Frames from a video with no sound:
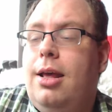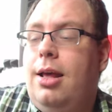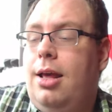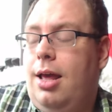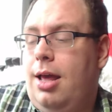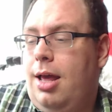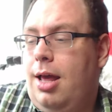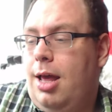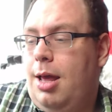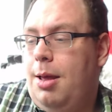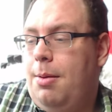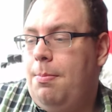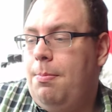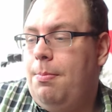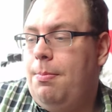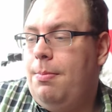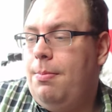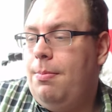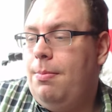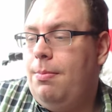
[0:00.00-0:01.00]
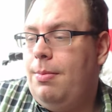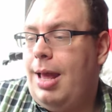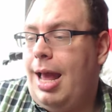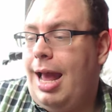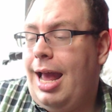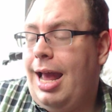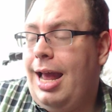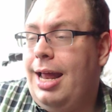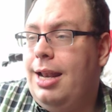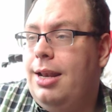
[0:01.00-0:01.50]

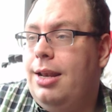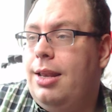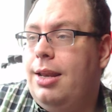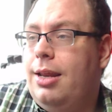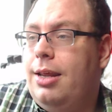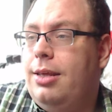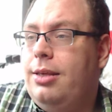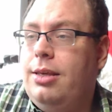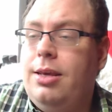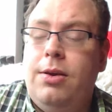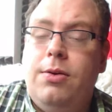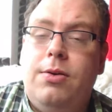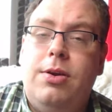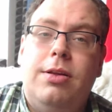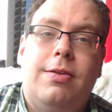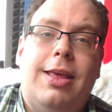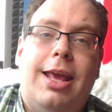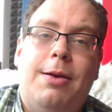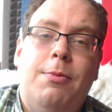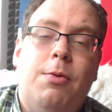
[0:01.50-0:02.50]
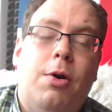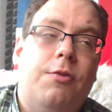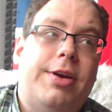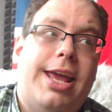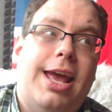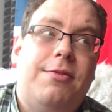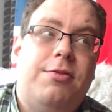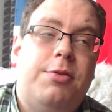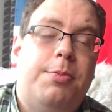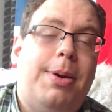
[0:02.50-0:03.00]
And you could say, well, they
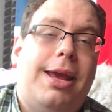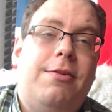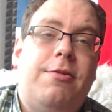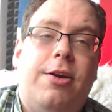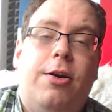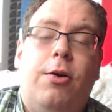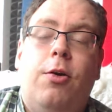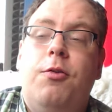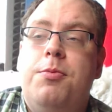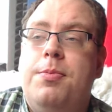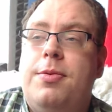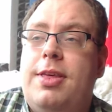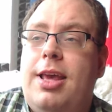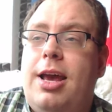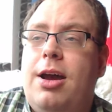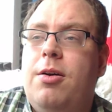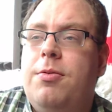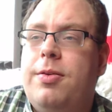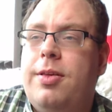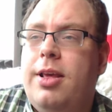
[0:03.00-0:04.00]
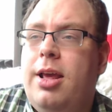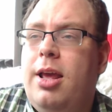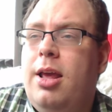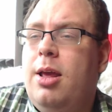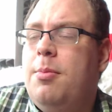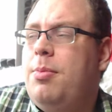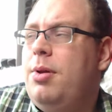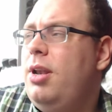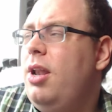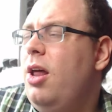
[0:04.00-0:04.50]
have to pay for it all themselves.
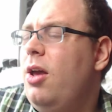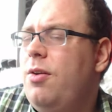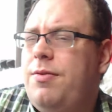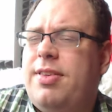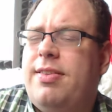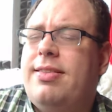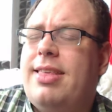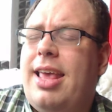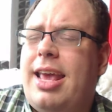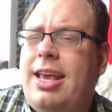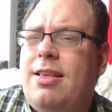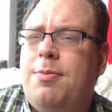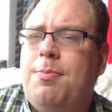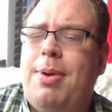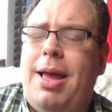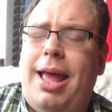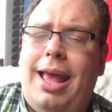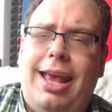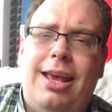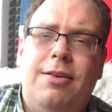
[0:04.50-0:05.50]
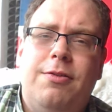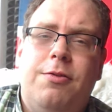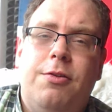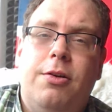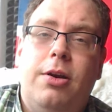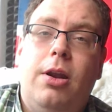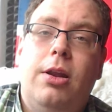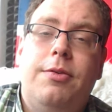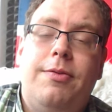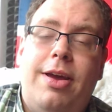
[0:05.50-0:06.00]
But no, the state's paying for
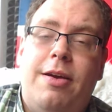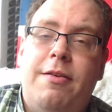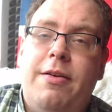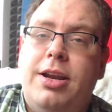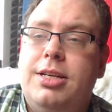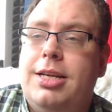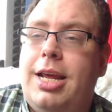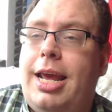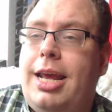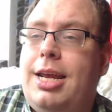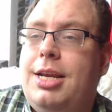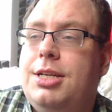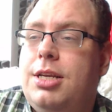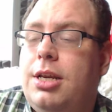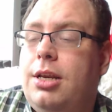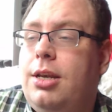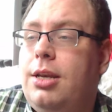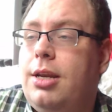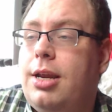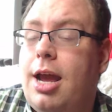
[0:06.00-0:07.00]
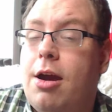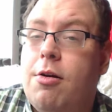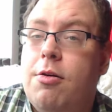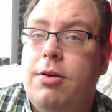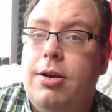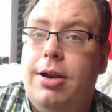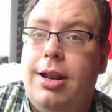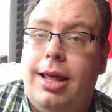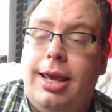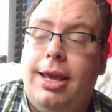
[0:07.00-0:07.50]
a lot of their education
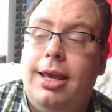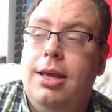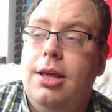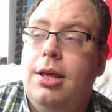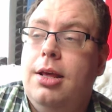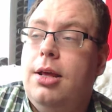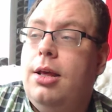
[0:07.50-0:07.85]
currently.